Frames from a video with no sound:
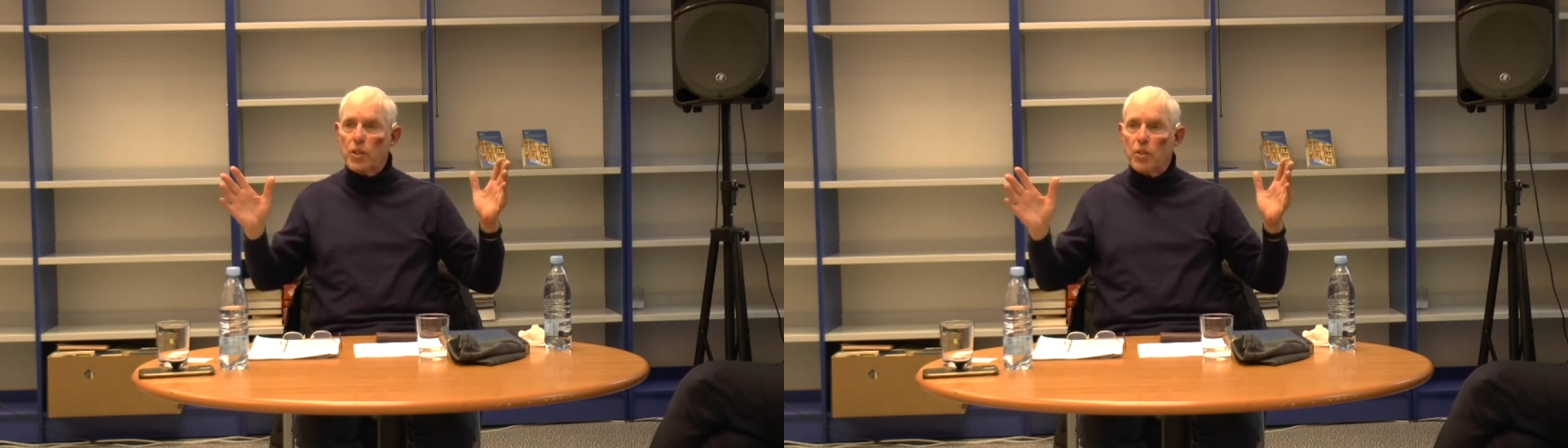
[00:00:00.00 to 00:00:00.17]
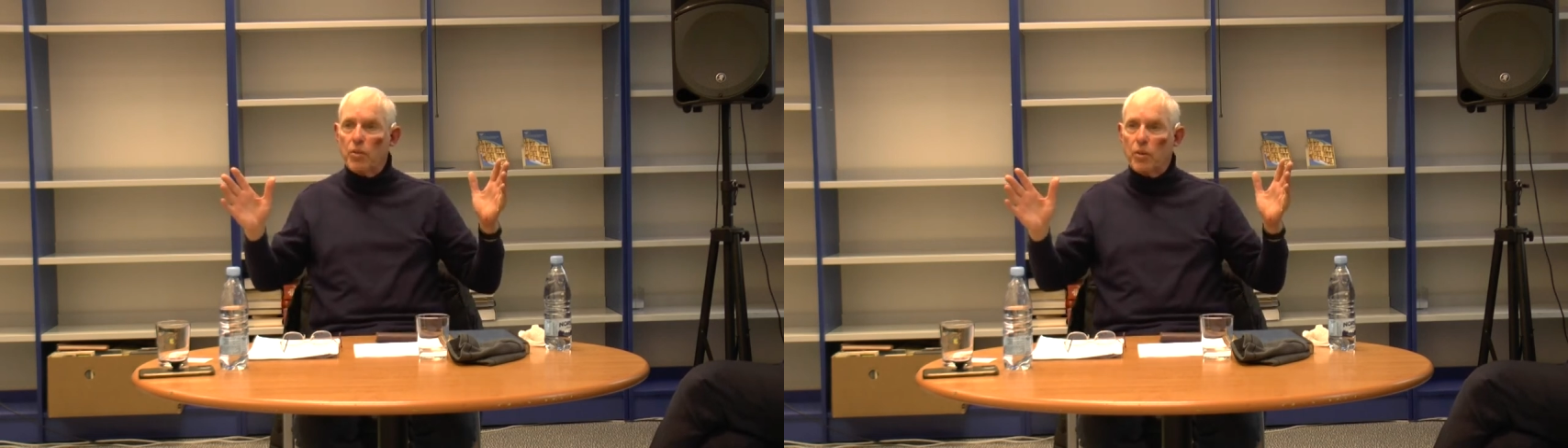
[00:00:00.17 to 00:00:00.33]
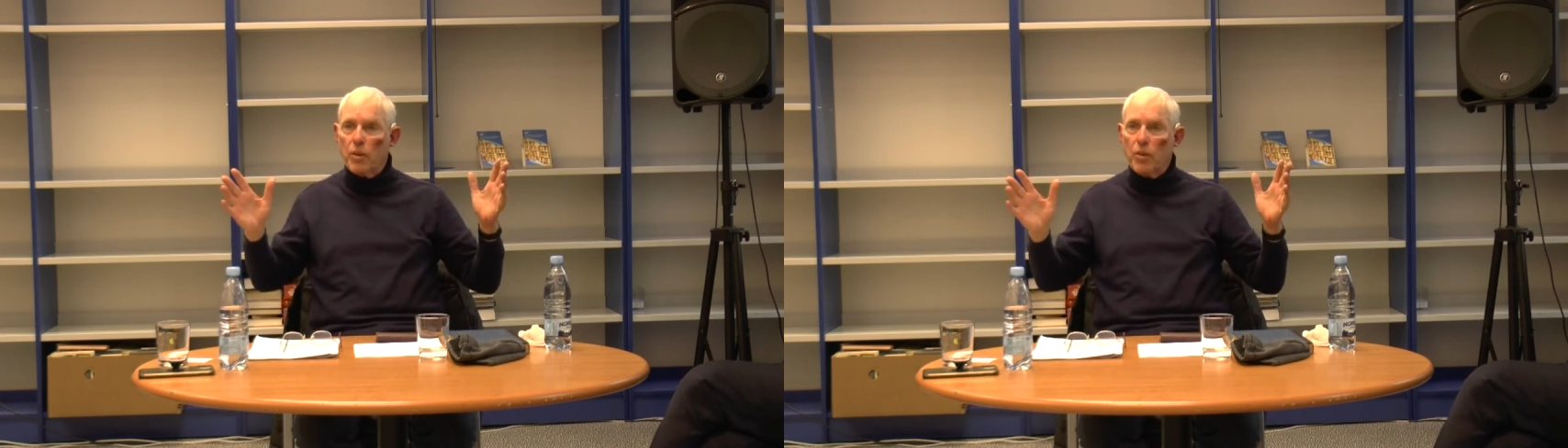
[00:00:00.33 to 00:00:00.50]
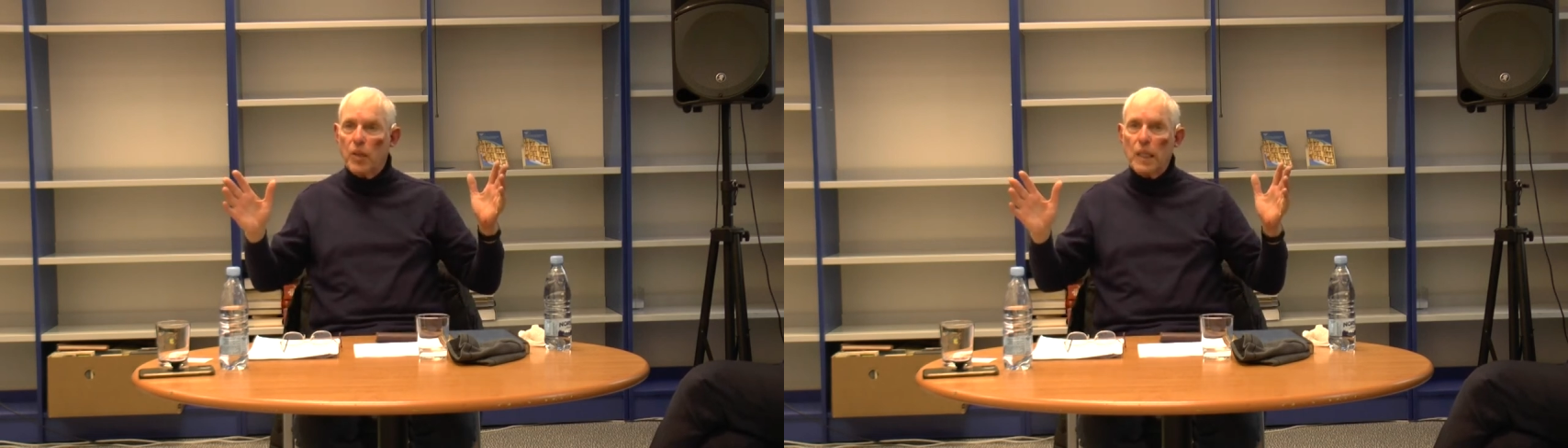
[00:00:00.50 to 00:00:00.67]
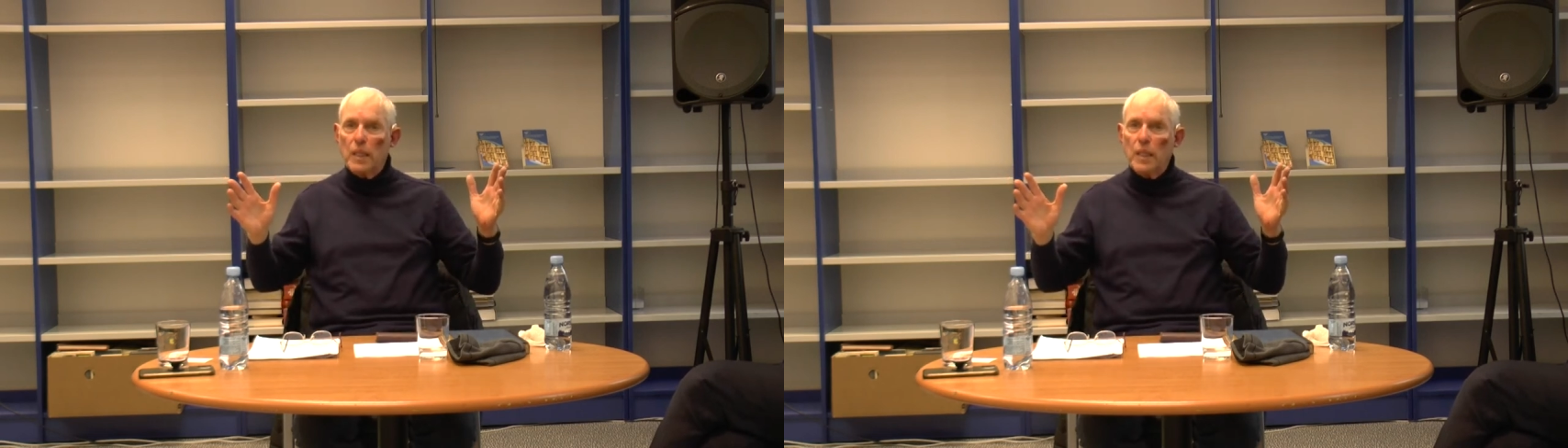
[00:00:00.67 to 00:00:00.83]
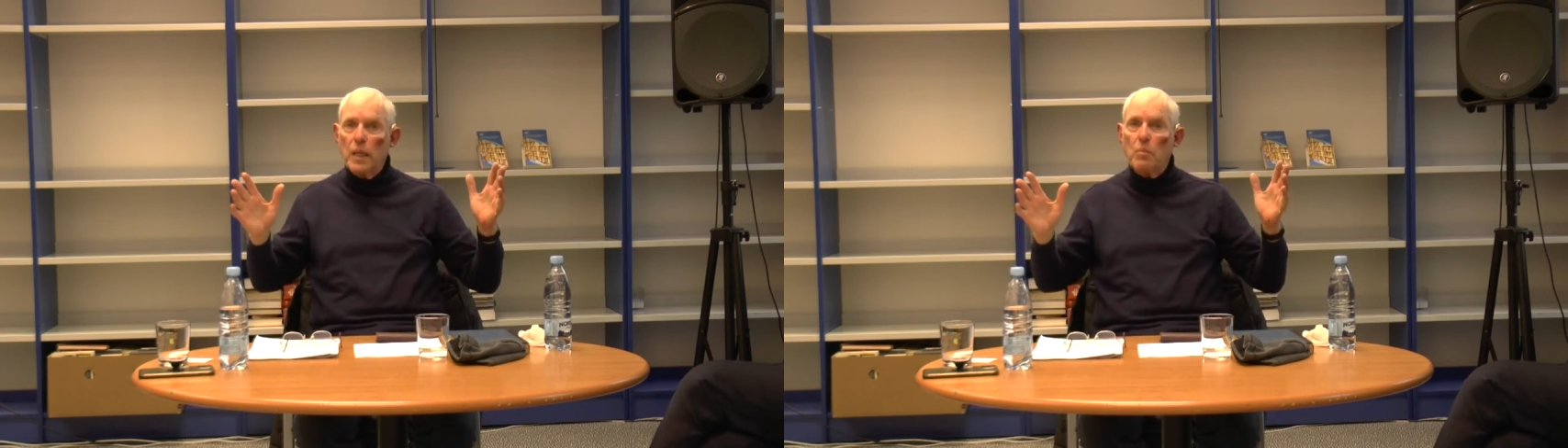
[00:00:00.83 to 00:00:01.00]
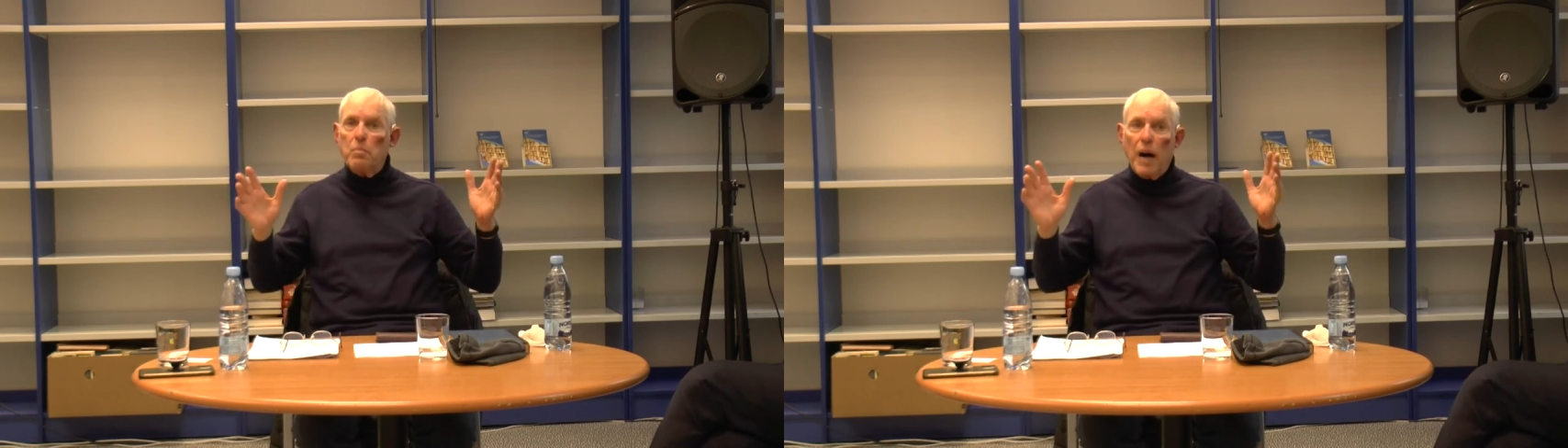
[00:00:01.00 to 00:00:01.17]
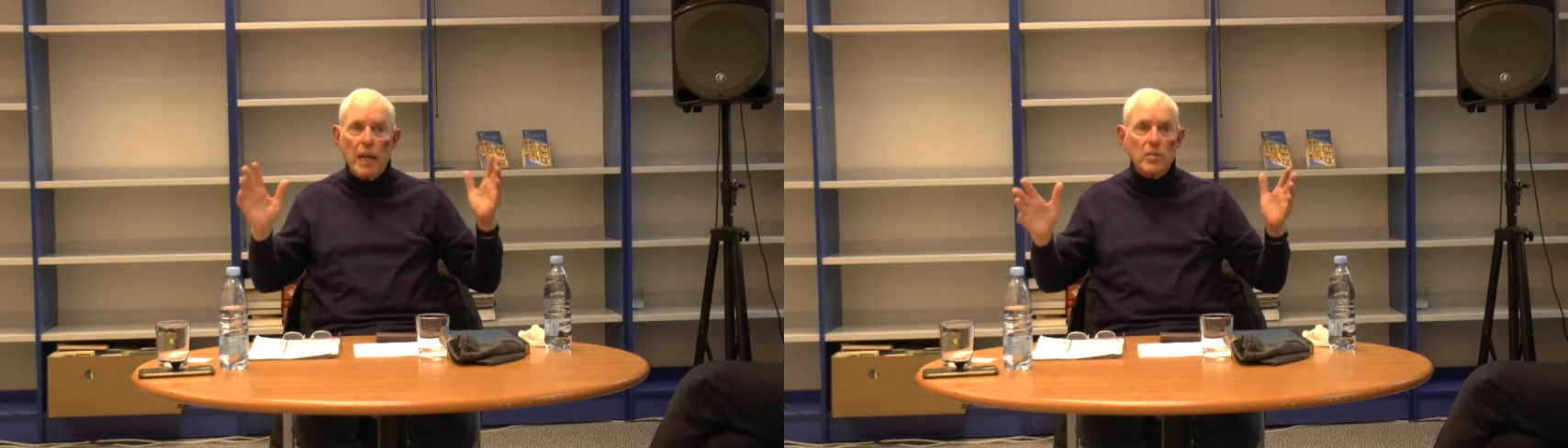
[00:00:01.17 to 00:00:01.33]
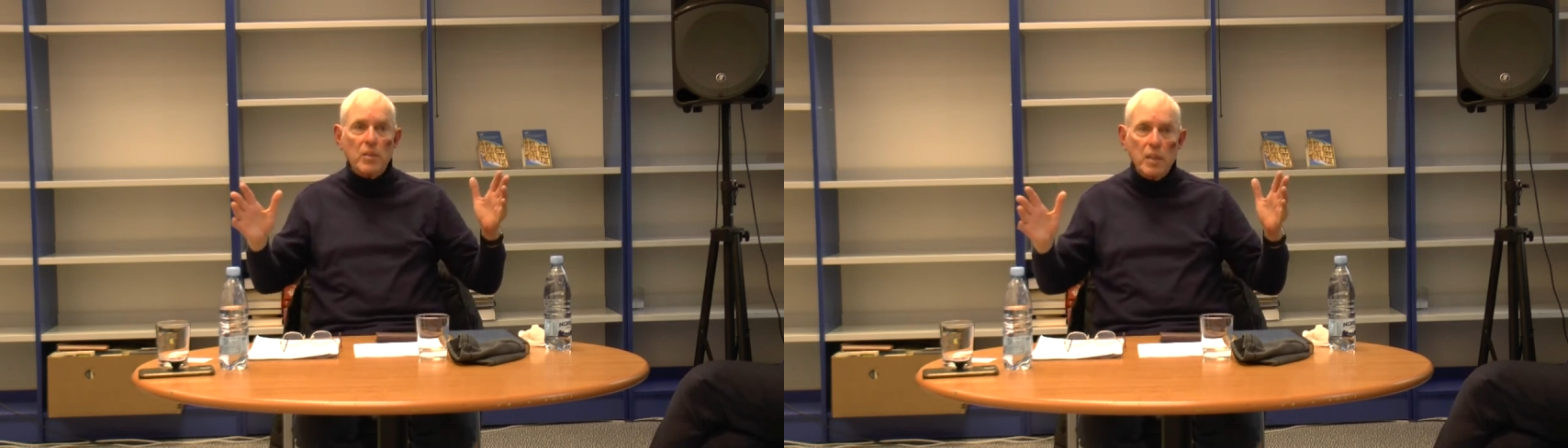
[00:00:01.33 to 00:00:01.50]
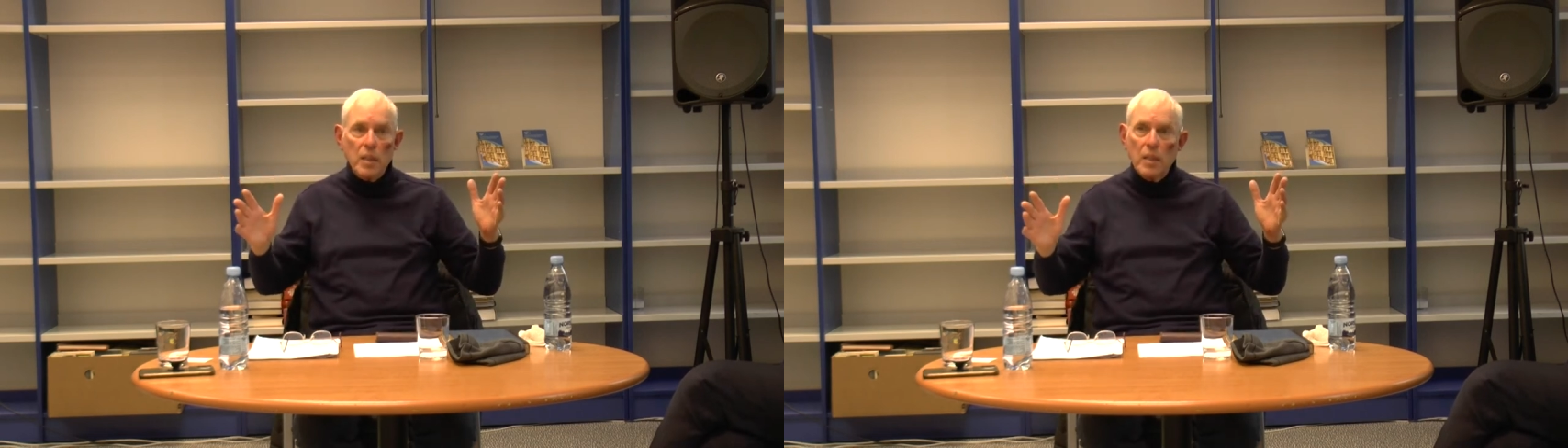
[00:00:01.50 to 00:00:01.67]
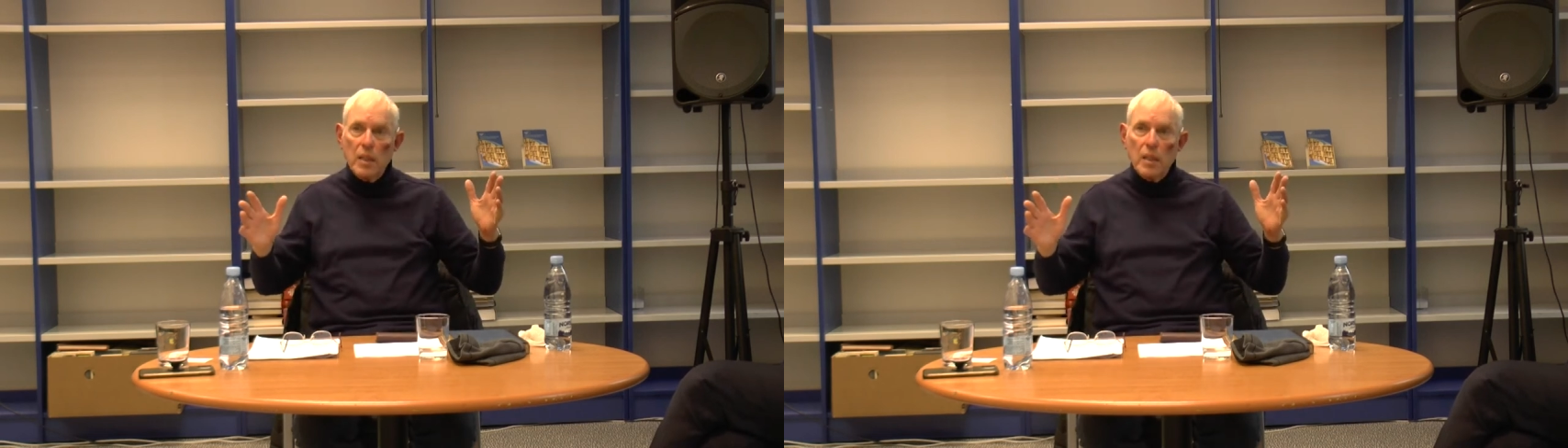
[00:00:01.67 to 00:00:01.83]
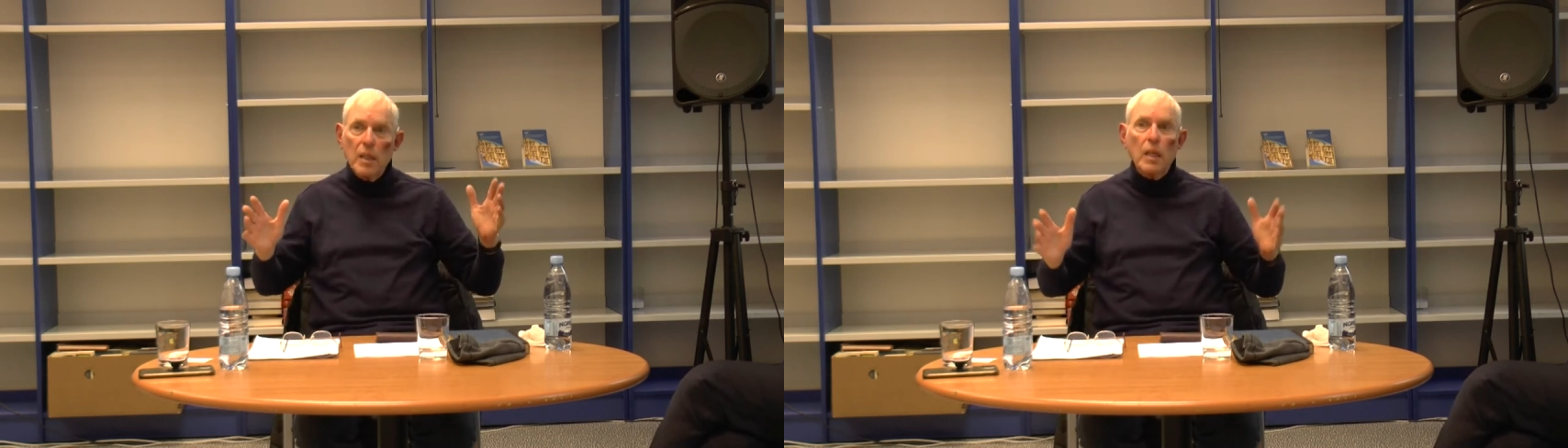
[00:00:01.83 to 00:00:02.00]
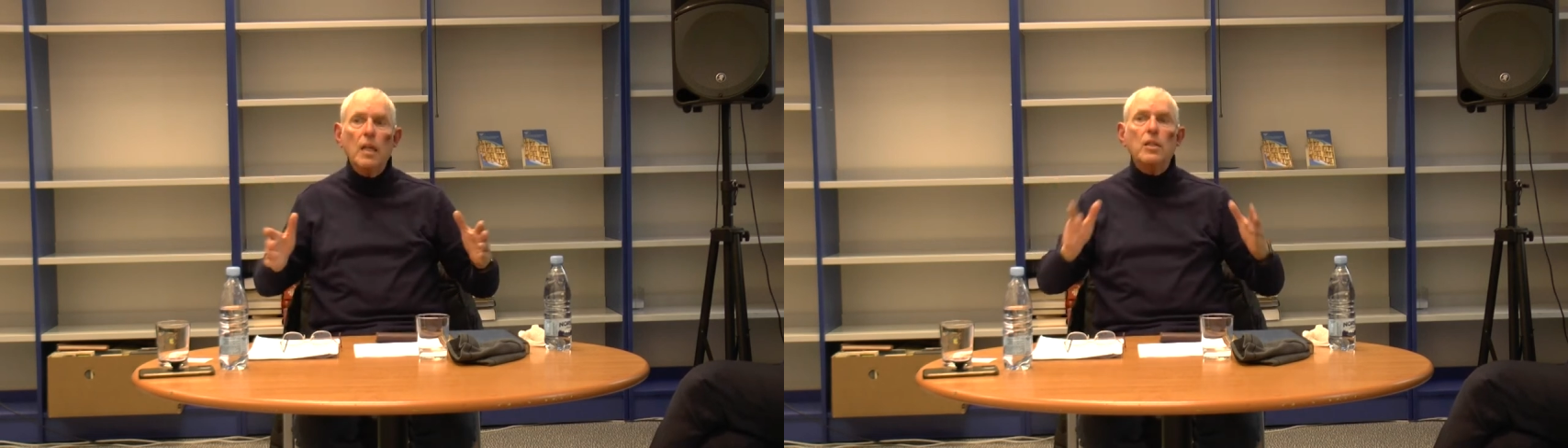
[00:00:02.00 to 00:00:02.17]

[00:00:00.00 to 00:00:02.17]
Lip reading: persecutor, but